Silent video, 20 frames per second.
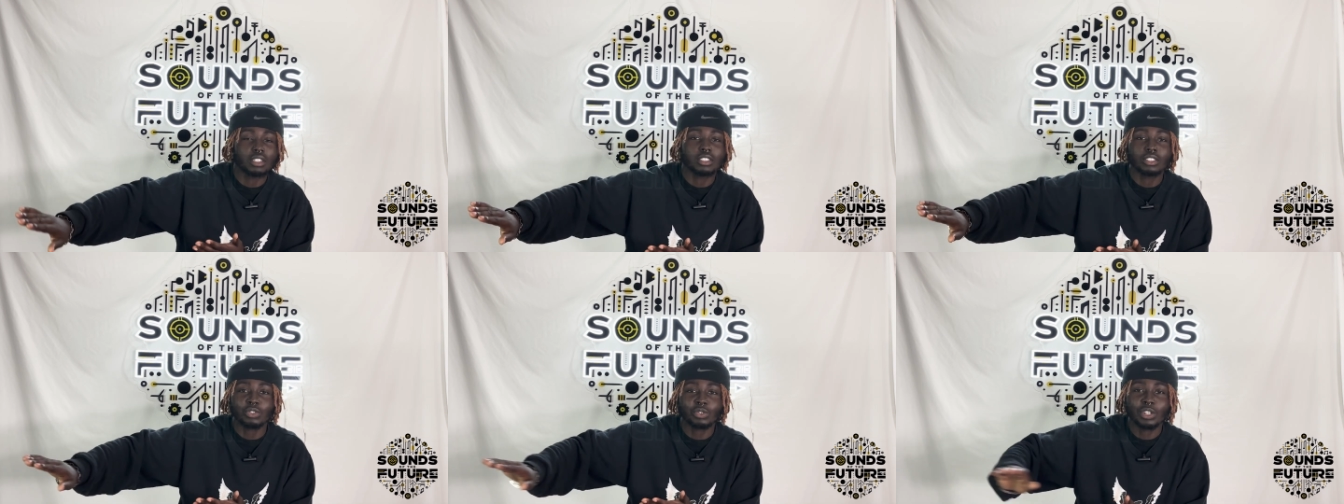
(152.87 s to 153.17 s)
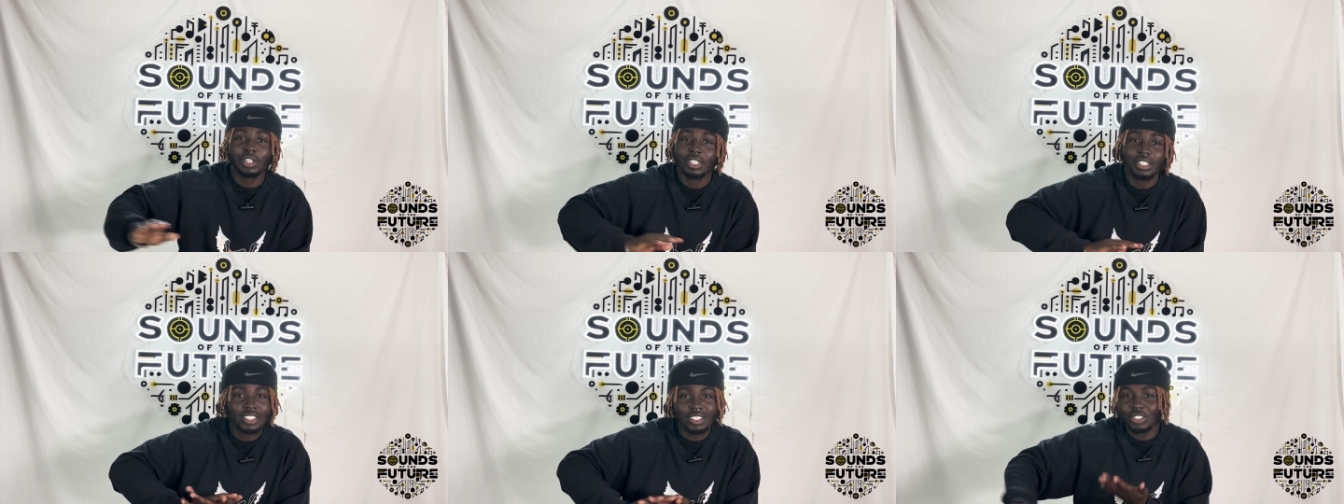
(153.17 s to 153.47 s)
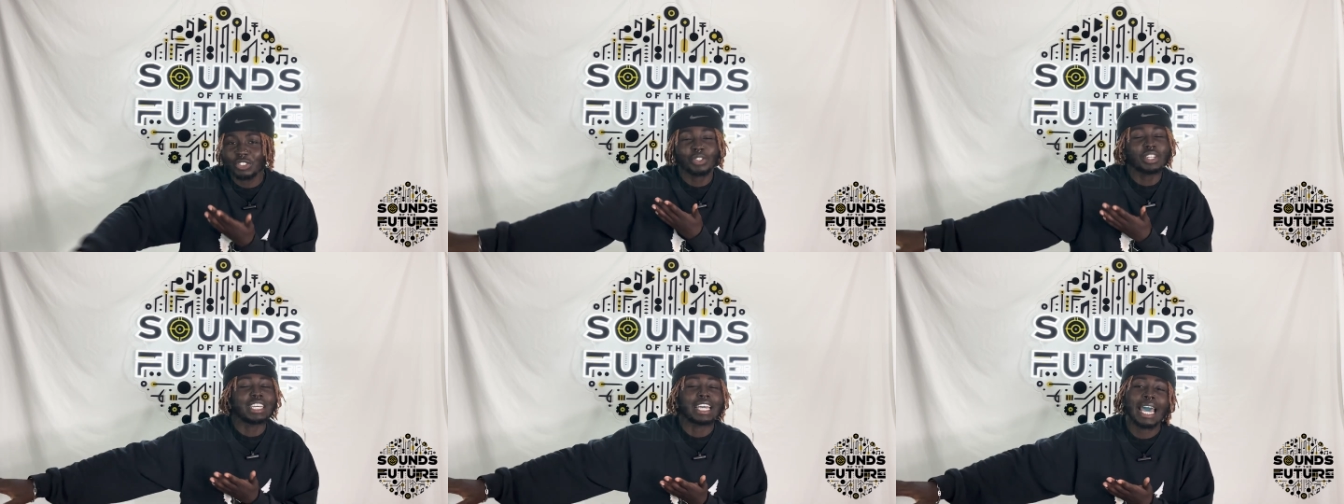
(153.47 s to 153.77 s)
it's already it's
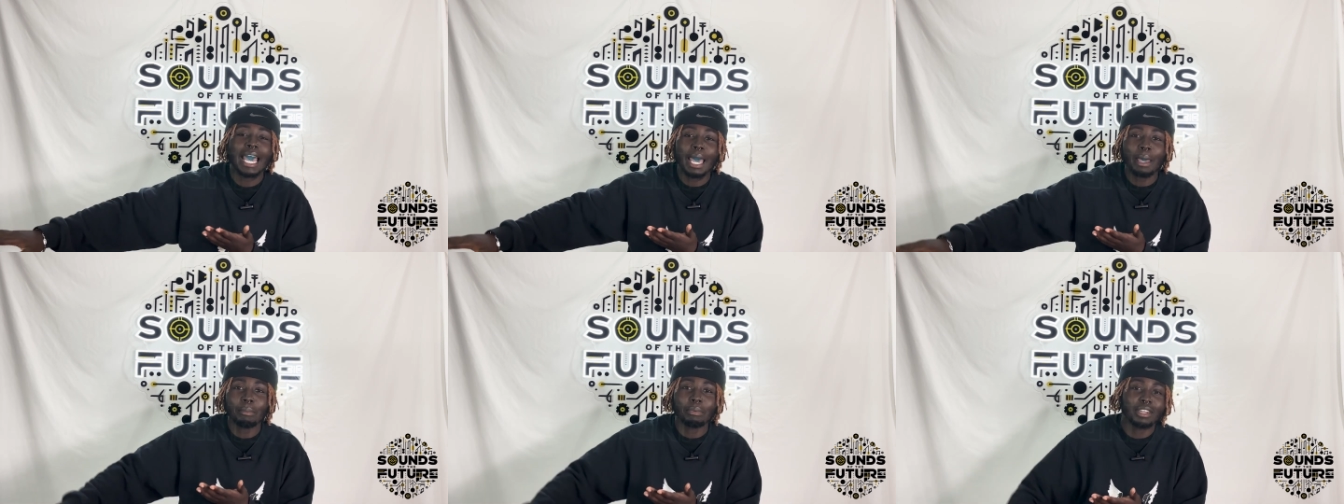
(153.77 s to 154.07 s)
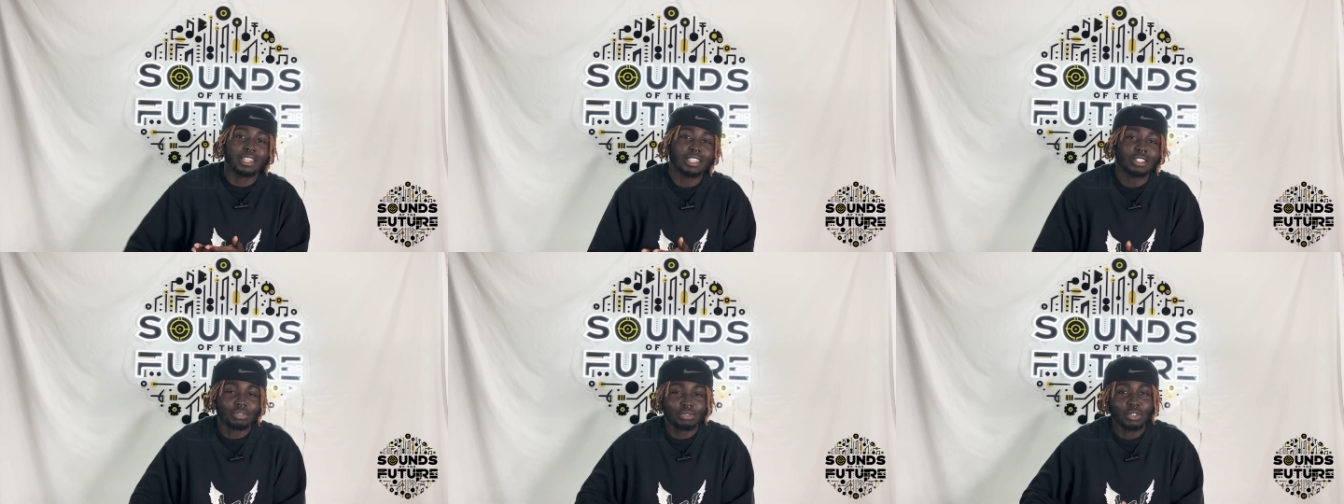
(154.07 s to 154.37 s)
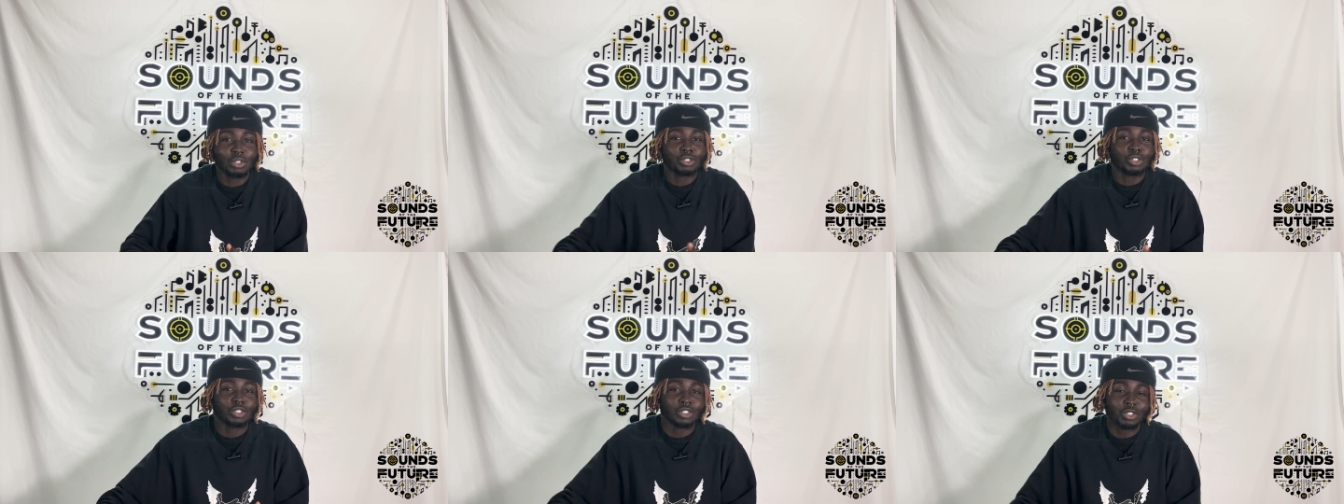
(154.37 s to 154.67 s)
already happened in the
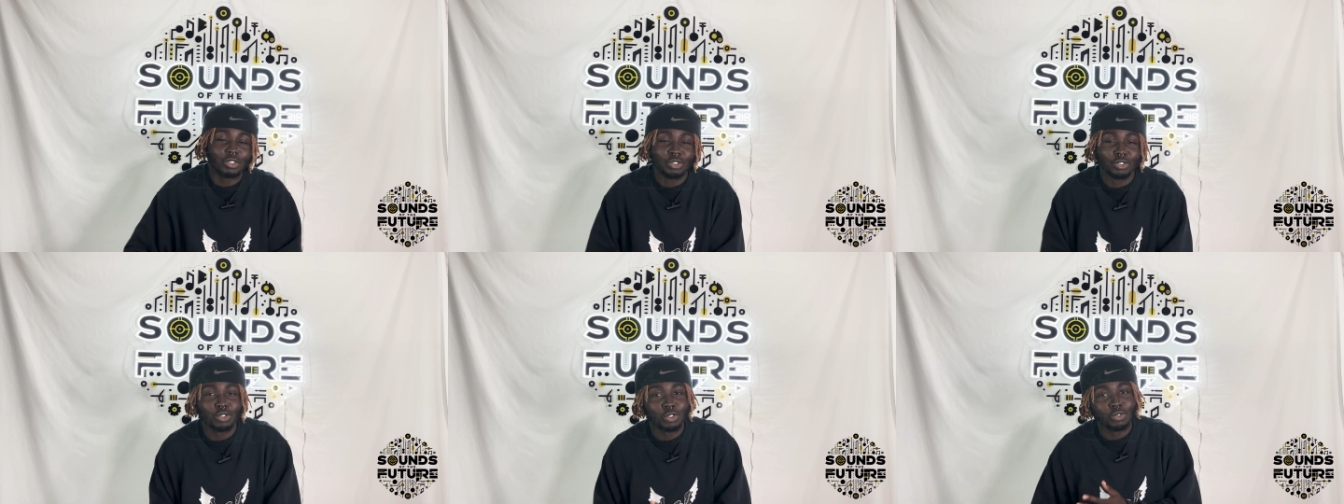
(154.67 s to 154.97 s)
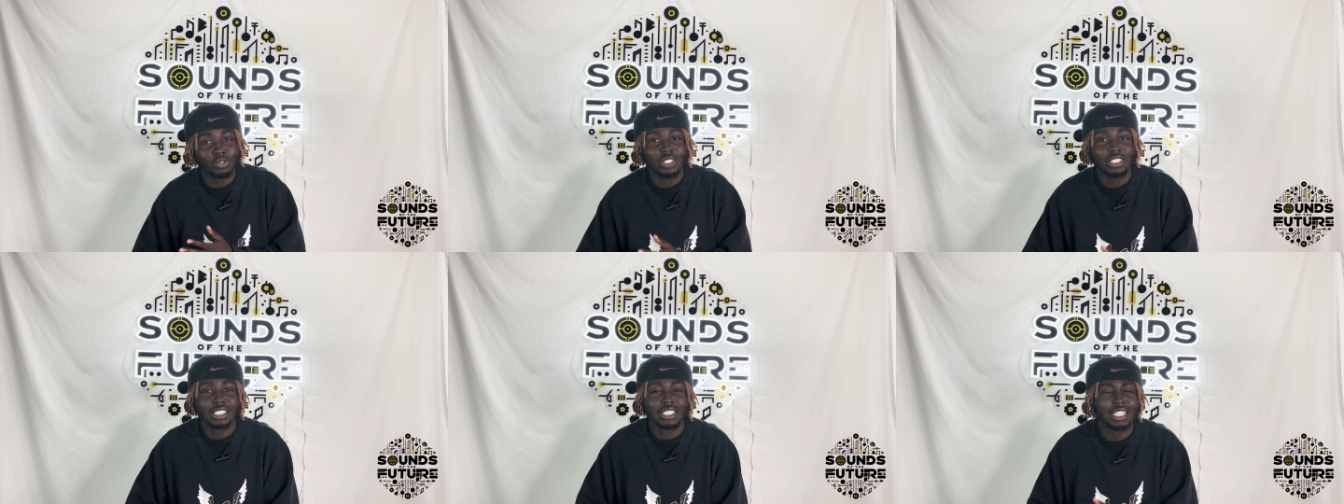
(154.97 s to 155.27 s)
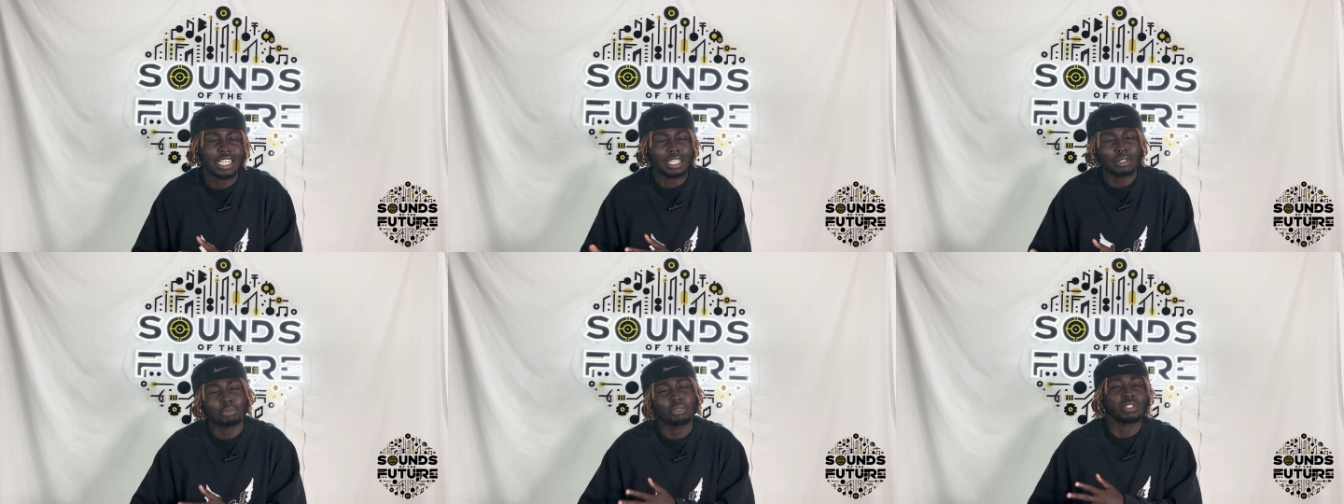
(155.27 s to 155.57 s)
future. So there's no reason
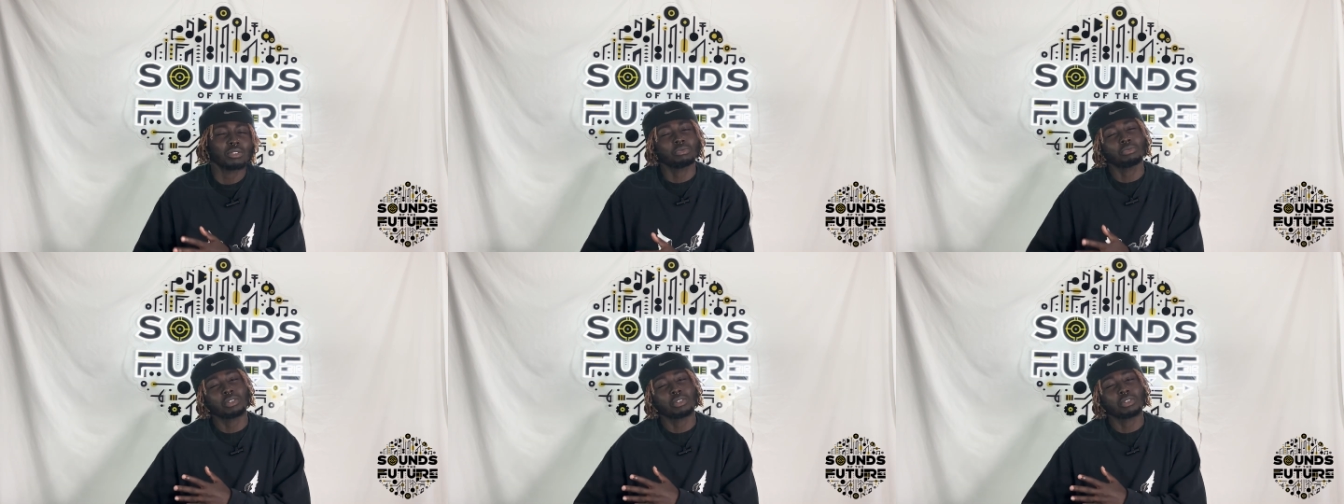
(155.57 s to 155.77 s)
like to